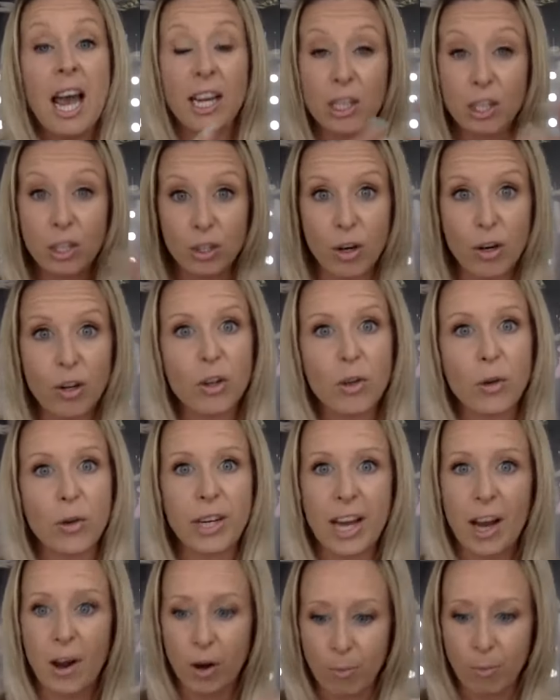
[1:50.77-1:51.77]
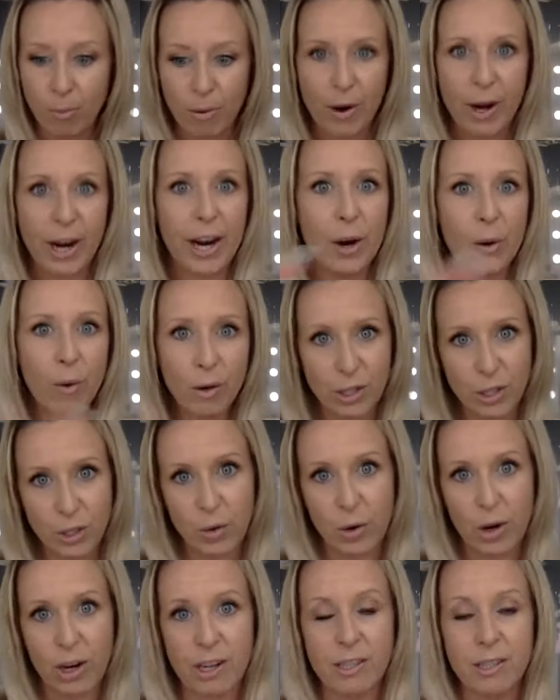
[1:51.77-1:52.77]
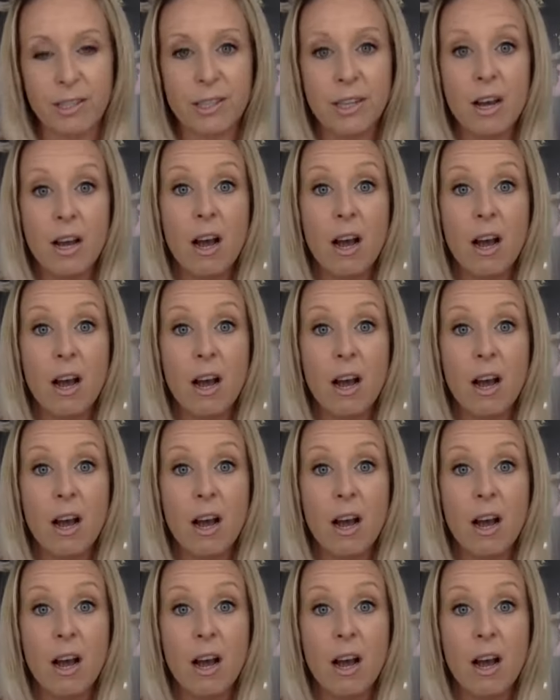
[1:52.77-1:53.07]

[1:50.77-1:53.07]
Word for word: And you start learning how to prioritize